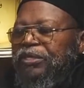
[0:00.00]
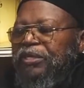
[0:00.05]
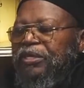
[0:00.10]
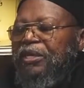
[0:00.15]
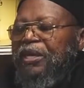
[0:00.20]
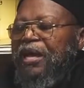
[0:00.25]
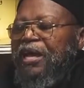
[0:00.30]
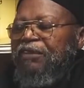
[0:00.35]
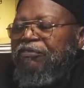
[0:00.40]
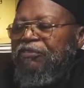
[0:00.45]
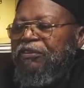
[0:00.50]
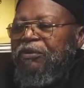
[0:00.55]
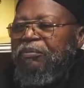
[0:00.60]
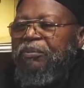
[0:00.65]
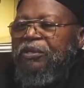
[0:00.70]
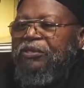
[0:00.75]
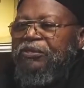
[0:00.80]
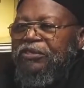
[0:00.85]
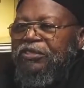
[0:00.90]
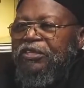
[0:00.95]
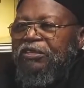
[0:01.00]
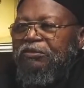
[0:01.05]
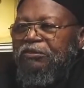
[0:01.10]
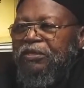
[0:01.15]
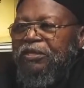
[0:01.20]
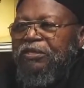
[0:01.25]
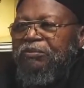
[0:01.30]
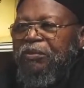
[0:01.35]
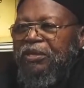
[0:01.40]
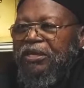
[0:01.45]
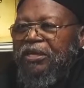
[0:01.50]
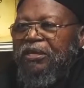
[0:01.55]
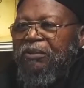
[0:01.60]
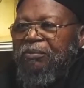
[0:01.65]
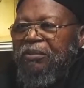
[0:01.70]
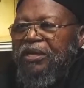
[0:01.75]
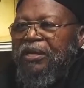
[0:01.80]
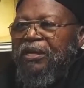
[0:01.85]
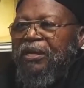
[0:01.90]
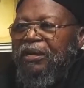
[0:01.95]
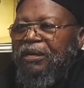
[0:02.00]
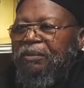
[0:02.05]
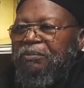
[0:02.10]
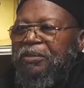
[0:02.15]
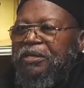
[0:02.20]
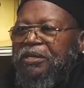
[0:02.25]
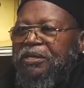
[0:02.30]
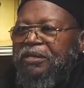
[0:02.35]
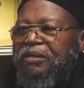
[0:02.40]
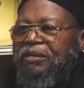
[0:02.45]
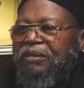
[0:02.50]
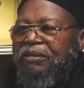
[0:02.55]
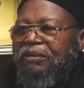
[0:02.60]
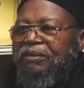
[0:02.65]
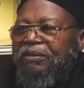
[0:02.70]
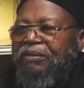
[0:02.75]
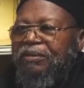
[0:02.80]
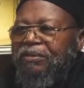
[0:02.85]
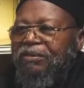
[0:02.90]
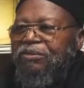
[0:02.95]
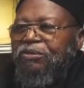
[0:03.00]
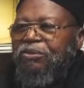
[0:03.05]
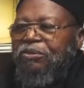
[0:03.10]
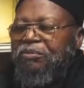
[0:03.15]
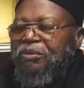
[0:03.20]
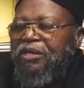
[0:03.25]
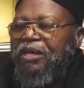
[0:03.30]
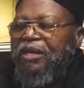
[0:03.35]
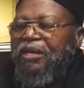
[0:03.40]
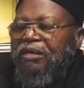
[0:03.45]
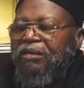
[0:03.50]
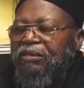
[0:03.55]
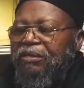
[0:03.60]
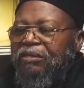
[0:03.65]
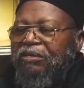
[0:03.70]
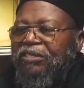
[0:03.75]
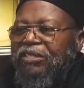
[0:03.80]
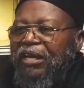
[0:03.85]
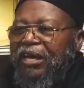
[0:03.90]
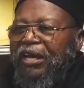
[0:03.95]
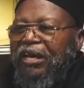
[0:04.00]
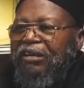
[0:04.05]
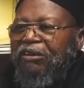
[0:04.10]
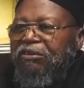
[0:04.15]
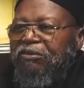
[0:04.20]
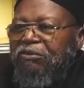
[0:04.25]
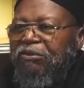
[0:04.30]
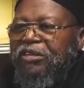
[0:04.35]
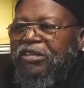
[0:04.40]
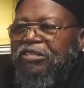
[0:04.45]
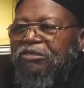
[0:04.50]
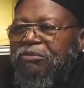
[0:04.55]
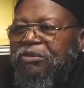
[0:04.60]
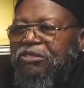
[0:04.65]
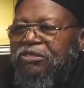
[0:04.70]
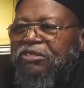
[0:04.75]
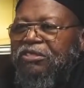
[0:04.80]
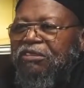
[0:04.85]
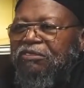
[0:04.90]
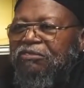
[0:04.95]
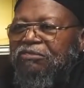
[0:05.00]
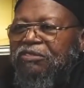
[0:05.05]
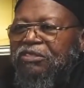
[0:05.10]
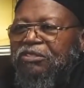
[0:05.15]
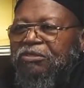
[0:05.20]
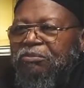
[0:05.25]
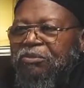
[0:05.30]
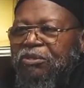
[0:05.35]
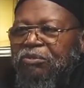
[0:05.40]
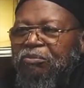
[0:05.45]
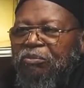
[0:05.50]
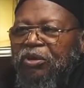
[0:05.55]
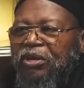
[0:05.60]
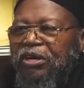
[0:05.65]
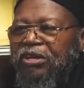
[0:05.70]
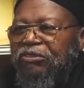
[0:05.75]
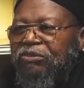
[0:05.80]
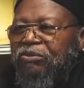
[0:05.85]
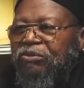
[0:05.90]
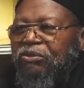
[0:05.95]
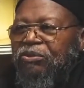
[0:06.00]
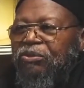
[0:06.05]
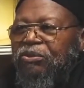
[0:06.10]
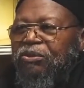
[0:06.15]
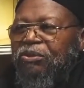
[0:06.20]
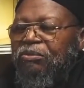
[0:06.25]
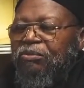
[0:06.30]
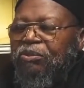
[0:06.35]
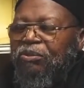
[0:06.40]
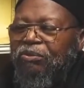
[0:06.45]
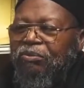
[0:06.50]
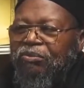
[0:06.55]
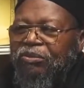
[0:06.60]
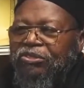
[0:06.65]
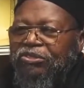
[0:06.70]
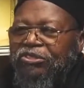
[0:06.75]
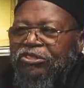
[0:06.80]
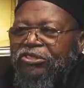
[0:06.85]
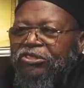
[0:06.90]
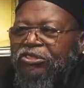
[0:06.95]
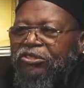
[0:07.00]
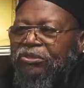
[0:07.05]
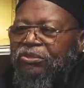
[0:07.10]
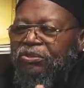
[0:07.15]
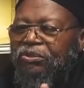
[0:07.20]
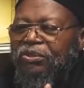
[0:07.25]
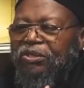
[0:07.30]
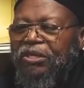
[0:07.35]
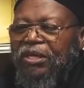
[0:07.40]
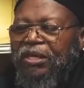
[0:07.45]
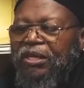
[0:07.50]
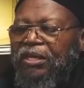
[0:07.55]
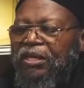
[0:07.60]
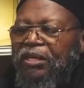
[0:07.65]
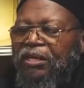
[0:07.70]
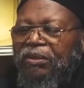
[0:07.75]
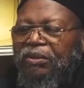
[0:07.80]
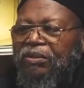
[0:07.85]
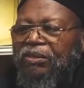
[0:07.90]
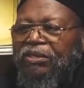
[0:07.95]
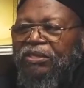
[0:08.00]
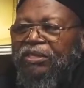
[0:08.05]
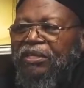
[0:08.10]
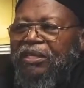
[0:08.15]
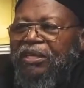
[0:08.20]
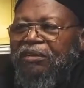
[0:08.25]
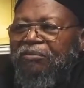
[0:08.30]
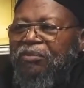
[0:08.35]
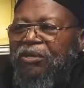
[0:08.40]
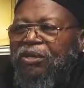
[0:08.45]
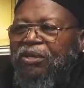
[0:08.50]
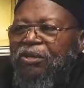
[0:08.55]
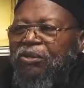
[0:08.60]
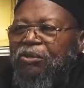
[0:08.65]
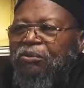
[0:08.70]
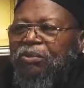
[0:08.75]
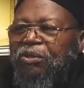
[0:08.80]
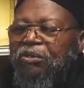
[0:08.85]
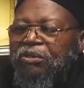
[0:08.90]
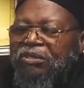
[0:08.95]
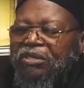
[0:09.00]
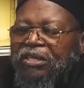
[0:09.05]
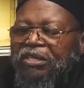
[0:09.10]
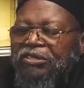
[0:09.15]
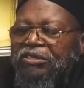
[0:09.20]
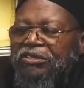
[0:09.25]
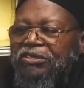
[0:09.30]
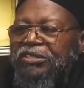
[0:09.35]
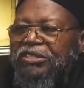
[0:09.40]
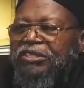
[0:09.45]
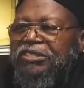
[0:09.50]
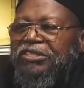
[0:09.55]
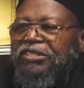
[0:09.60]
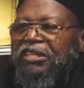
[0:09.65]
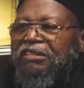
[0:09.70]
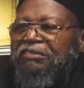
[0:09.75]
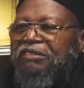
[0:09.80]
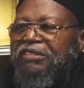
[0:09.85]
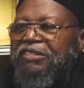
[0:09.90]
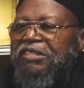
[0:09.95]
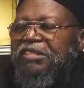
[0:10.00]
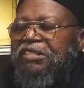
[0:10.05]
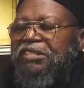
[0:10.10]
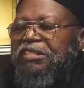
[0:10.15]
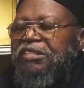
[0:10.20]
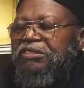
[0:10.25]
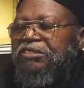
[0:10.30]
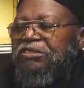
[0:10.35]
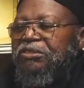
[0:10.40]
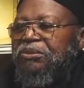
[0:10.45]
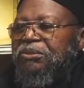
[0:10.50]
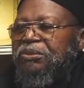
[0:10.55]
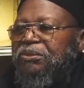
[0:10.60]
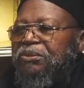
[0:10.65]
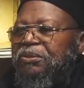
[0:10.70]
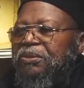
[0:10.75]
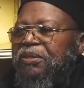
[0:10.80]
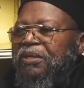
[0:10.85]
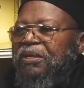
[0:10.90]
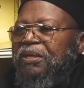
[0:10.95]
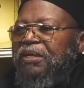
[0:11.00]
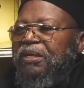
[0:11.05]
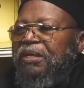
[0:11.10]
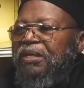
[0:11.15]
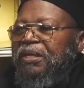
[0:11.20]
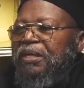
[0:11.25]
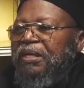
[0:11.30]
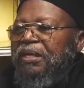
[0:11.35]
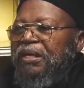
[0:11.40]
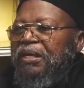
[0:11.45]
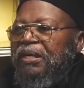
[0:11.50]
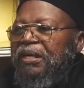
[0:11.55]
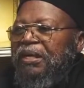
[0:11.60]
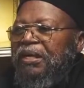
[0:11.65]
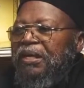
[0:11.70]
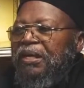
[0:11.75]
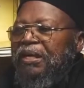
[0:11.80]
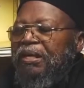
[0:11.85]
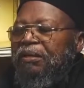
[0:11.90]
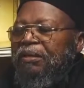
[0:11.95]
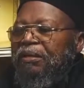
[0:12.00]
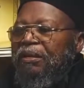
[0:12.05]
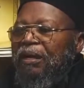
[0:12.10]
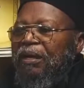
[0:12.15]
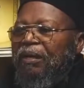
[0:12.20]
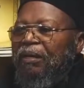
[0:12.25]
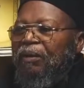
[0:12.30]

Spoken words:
life in the military really made a man out of me. Taught me how to, because I had to raise myself since my parents was gone. My sisters really let me go because I turned 17 years old. And